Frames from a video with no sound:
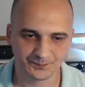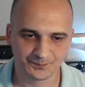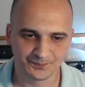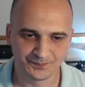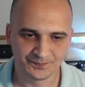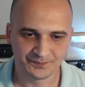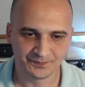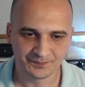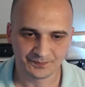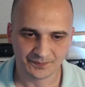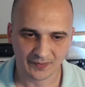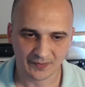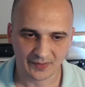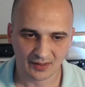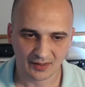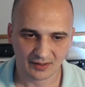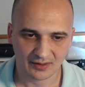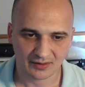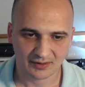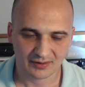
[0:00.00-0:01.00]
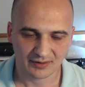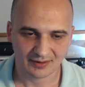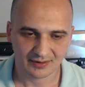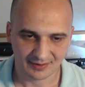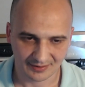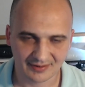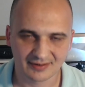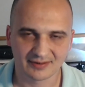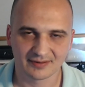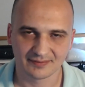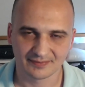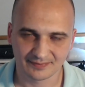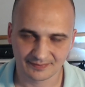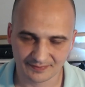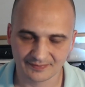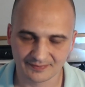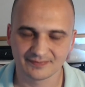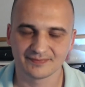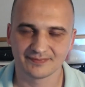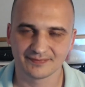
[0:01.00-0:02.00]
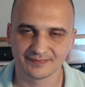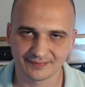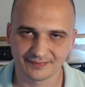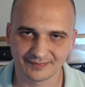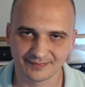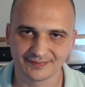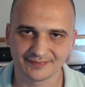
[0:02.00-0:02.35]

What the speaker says: We mentioned now that there's a